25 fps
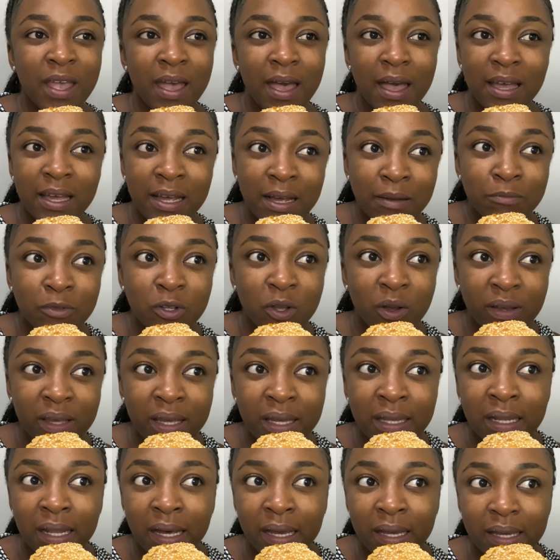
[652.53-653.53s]
And I'm talking
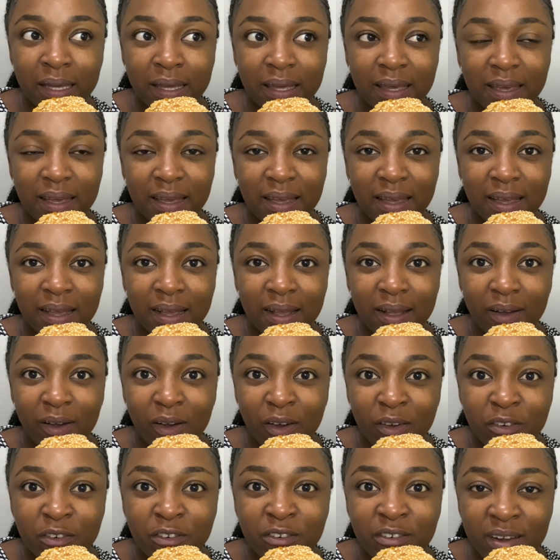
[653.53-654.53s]
like
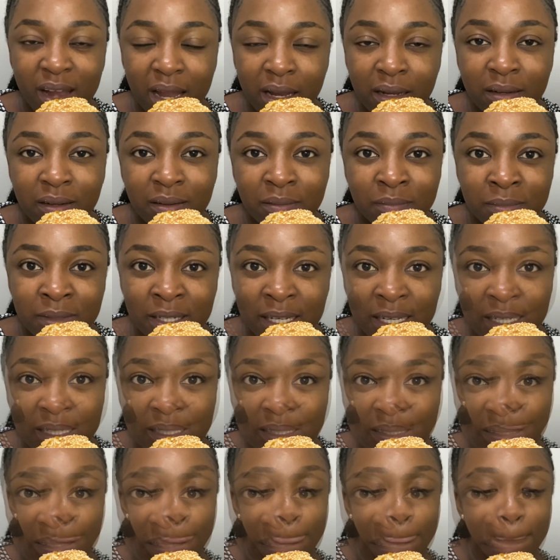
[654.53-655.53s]
on random
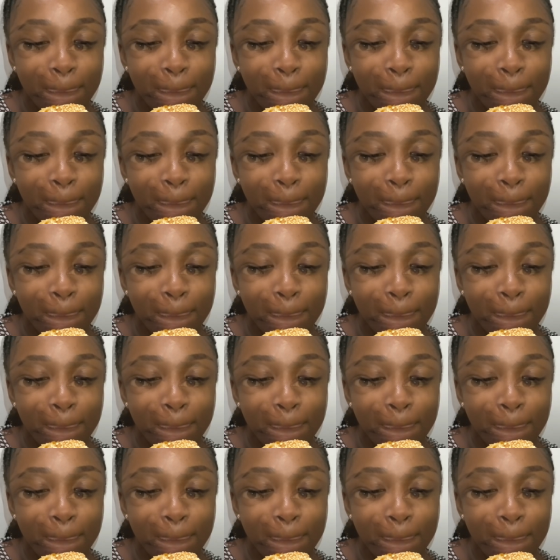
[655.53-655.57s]
days.